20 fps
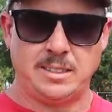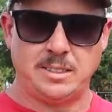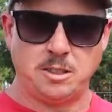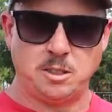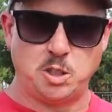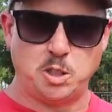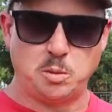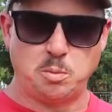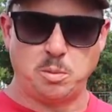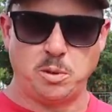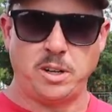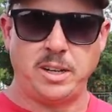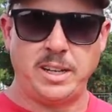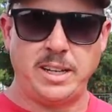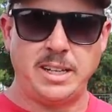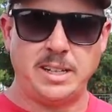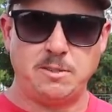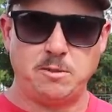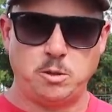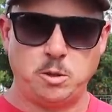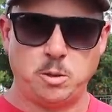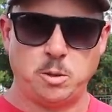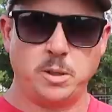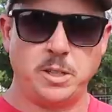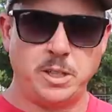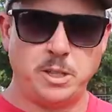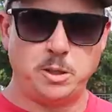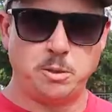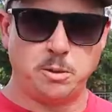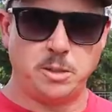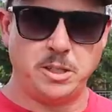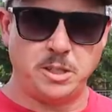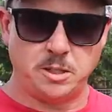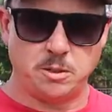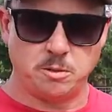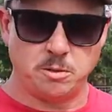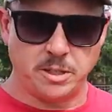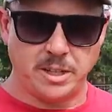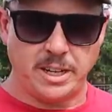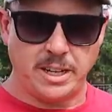so spring of
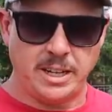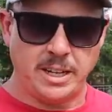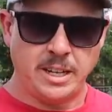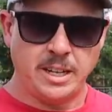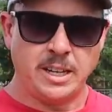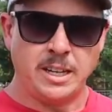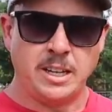2023,